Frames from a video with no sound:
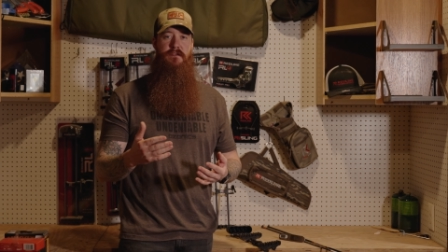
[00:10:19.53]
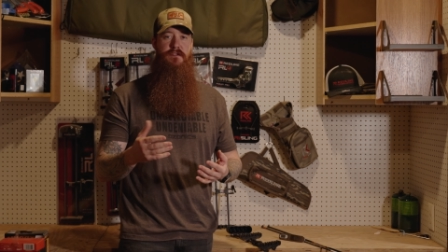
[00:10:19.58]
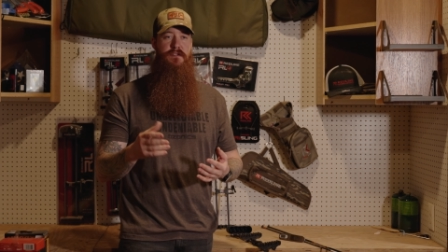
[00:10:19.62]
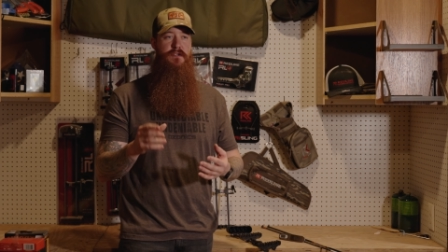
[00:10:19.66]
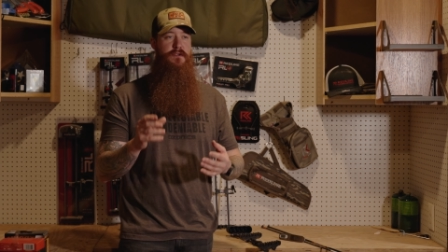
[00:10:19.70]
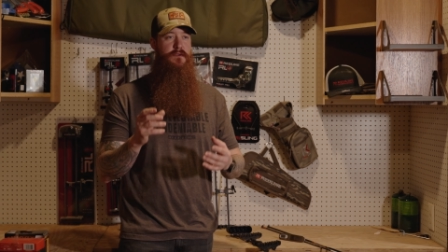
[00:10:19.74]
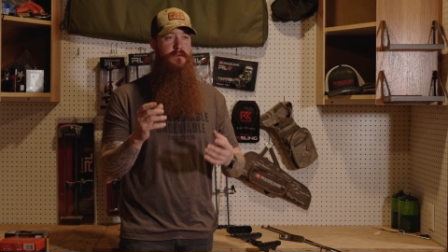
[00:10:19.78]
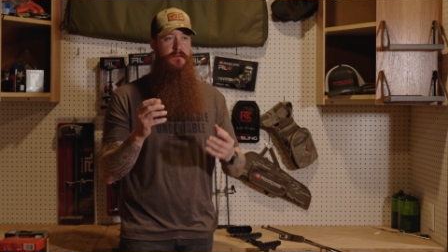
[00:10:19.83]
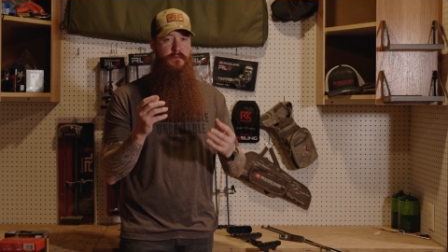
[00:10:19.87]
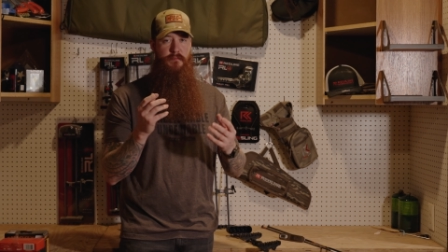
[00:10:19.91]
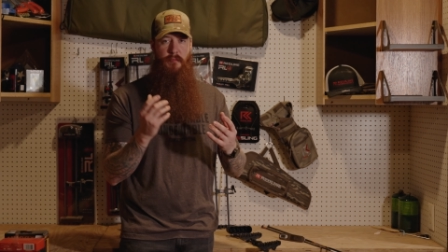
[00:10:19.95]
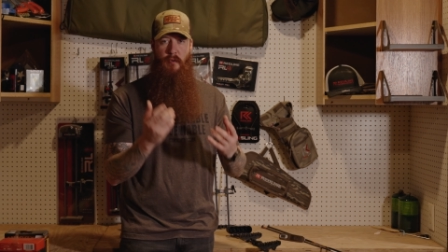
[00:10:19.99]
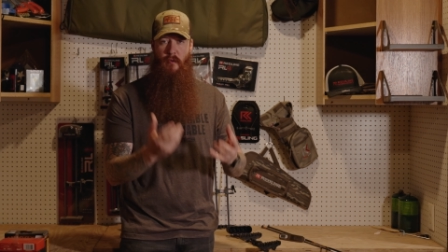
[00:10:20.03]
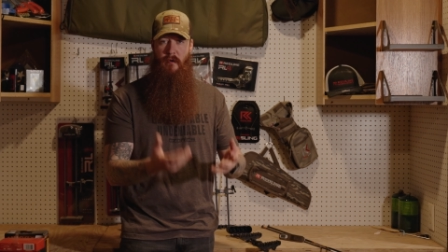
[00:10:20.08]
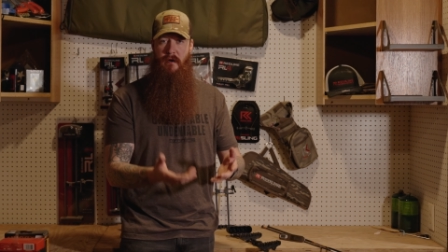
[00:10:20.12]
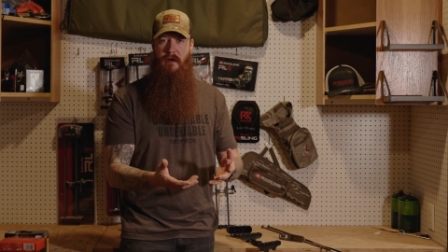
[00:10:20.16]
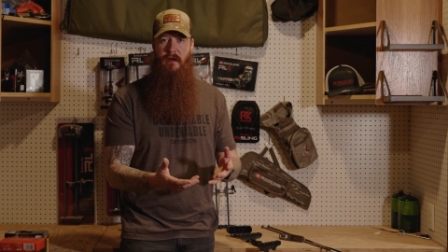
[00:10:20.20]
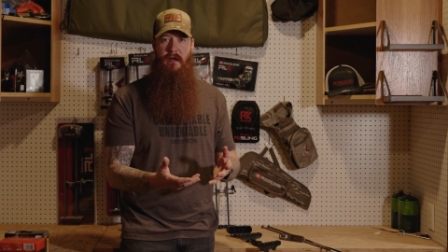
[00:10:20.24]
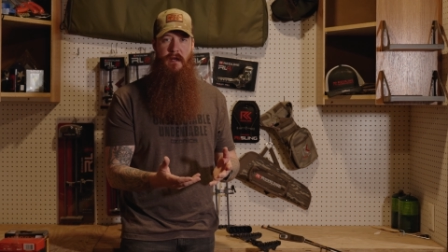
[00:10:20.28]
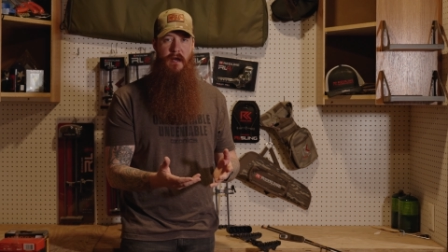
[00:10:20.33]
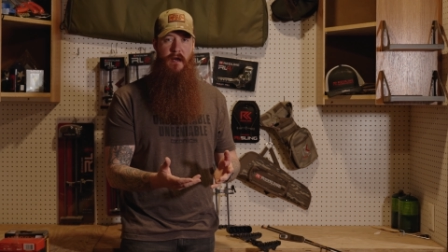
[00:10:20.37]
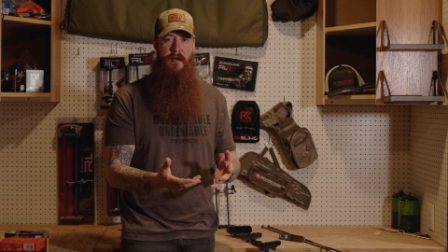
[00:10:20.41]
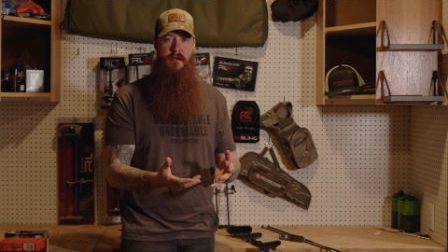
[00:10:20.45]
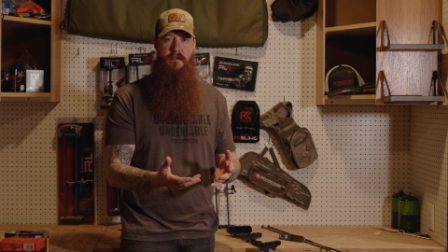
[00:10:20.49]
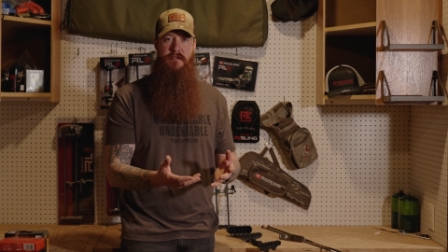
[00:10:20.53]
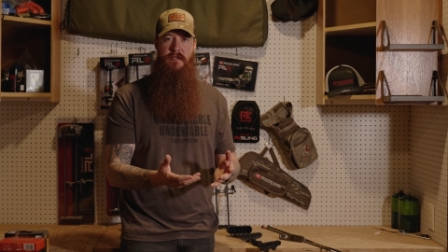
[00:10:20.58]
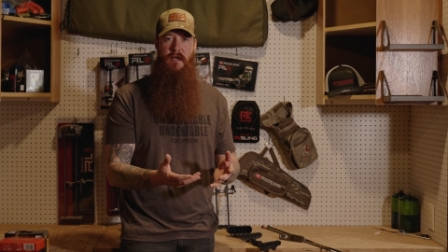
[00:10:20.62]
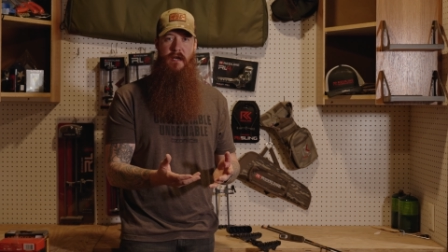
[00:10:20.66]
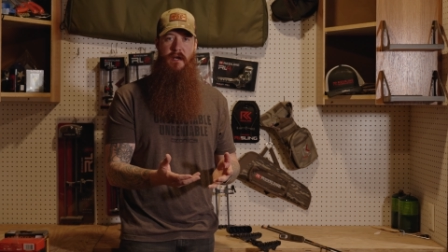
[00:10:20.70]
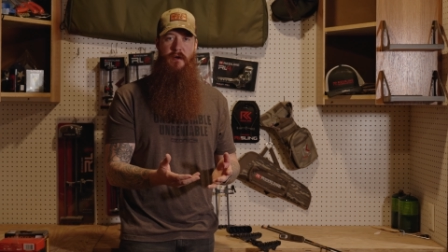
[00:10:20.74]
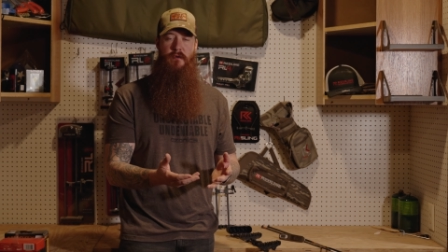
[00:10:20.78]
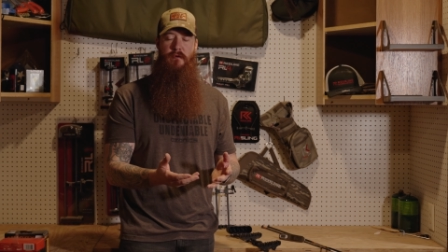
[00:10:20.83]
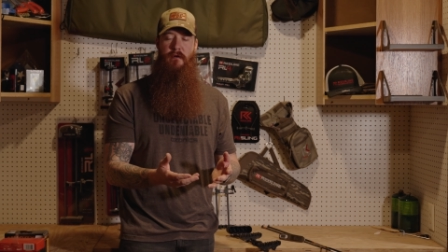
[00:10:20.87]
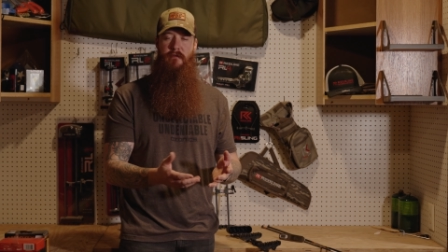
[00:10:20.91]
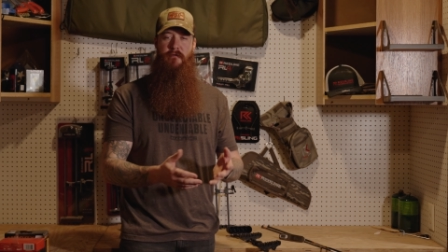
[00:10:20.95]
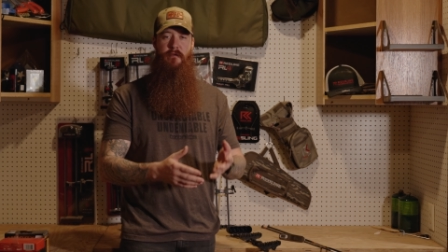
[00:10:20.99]
2-point of
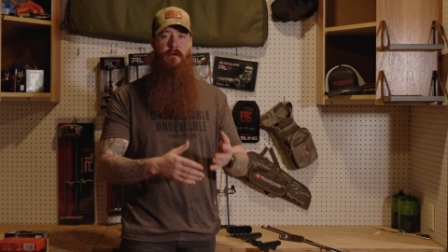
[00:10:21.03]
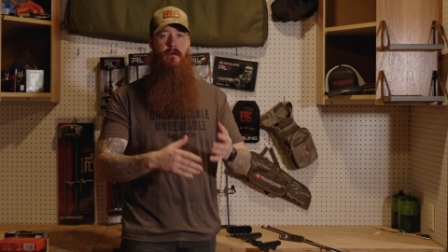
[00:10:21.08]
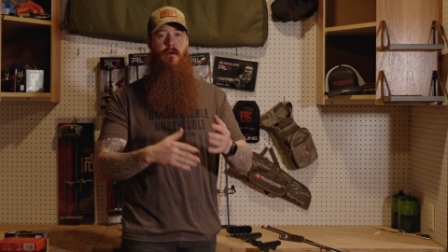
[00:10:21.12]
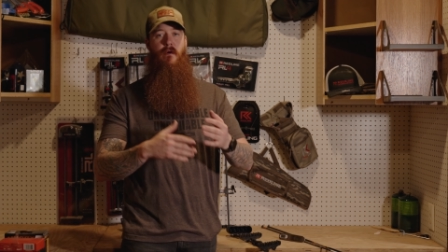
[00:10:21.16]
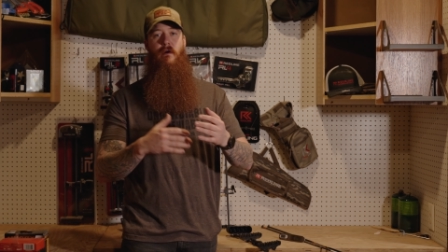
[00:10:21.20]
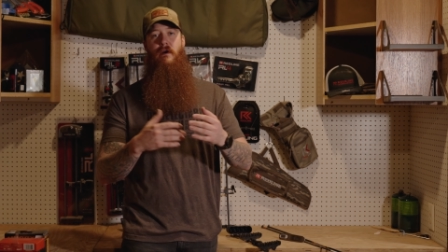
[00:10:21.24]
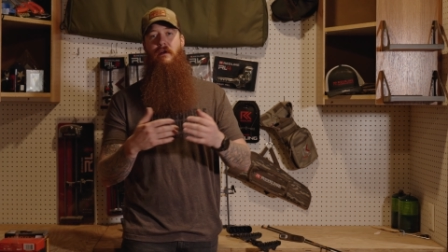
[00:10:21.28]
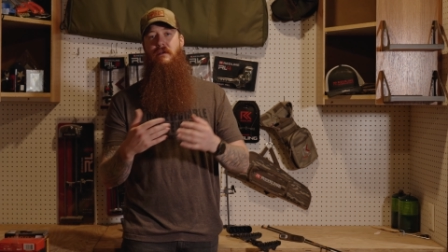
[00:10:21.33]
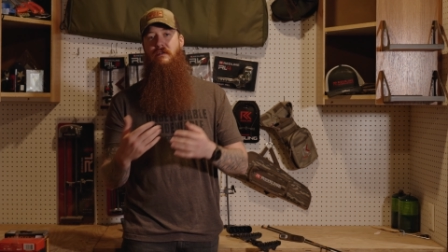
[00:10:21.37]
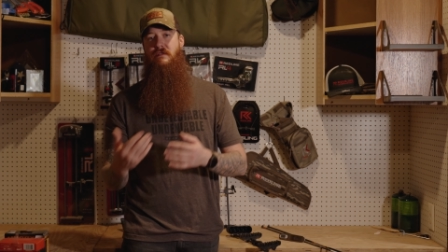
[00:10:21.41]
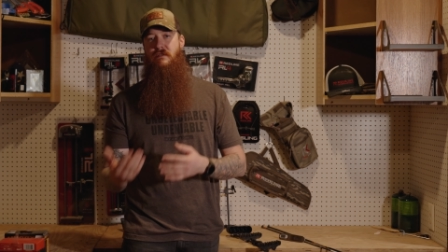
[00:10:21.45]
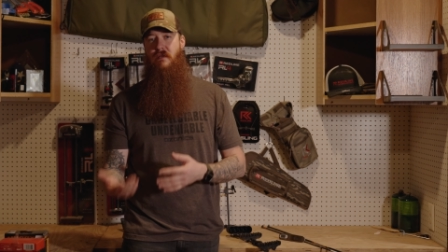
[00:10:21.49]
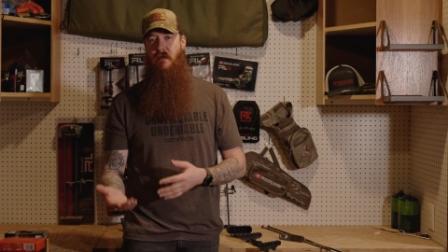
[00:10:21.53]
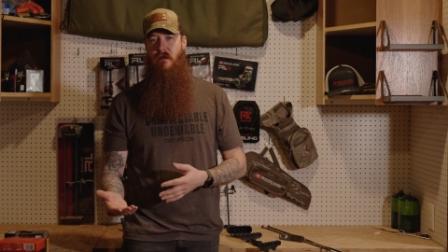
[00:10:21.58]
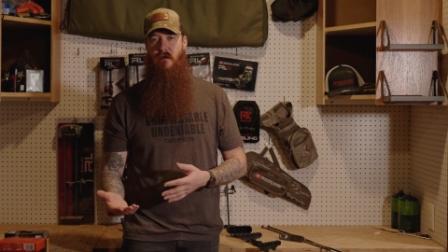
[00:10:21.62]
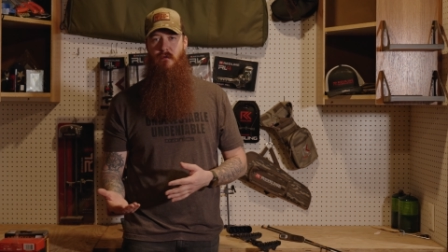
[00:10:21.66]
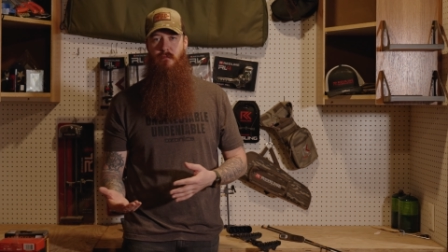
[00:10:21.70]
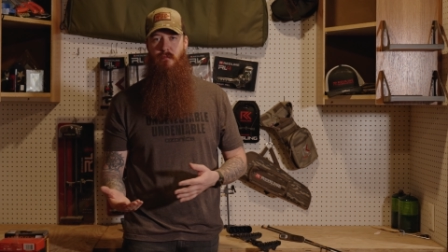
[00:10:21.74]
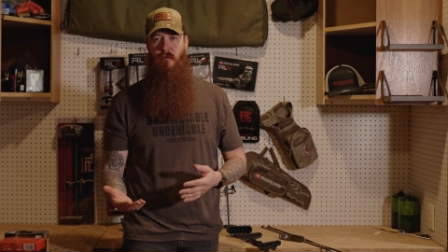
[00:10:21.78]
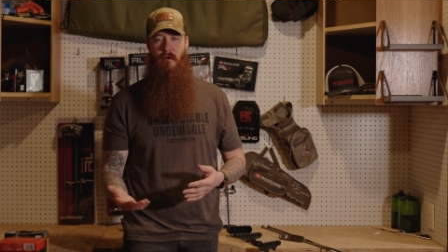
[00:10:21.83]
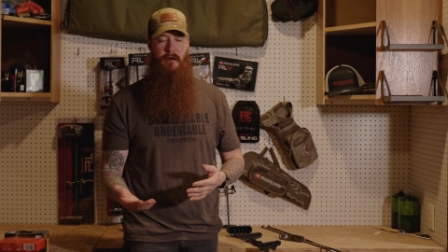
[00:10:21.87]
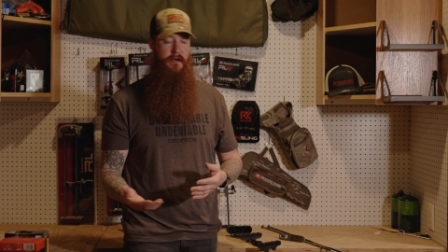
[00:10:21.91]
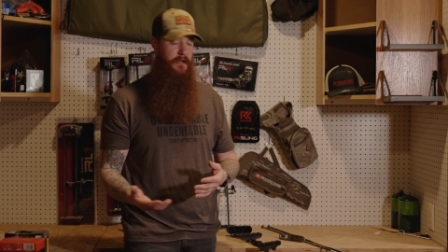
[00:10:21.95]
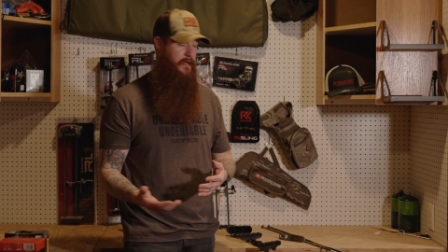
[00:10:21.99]
contact quiver or a single point of